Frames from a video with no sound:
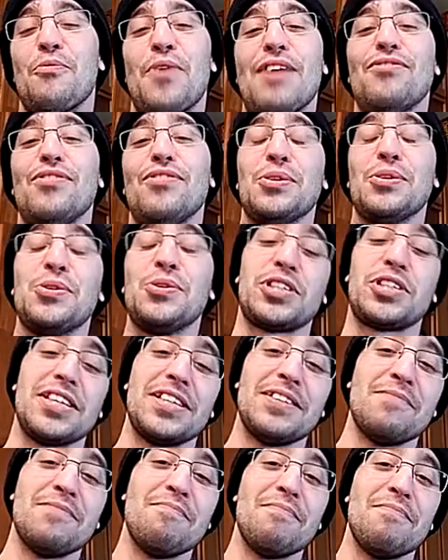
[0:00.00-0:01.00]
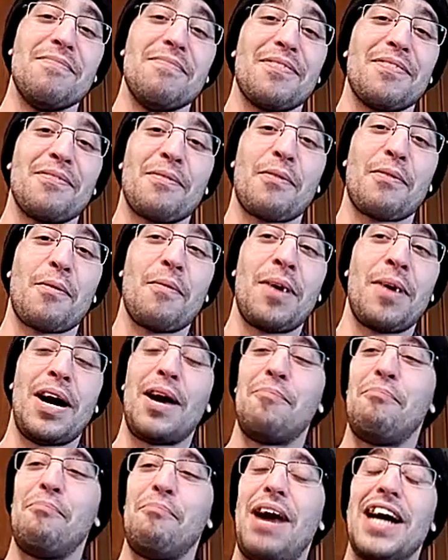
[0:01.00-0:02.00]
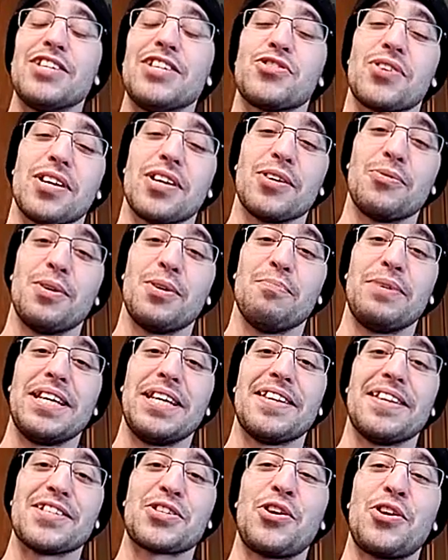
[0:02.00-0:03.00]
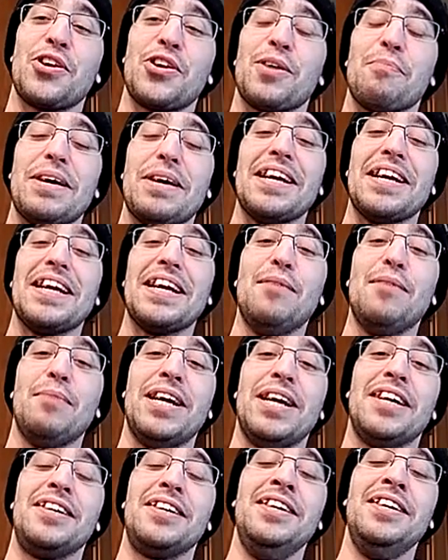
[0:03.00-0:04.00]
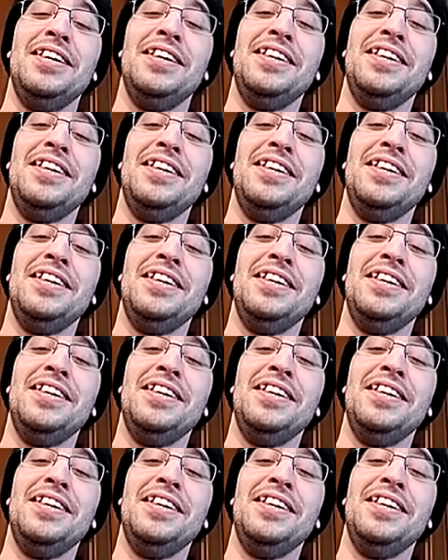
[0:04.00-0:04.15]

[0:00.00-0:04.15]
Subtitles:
revolution mantra will be, "This could have been an email."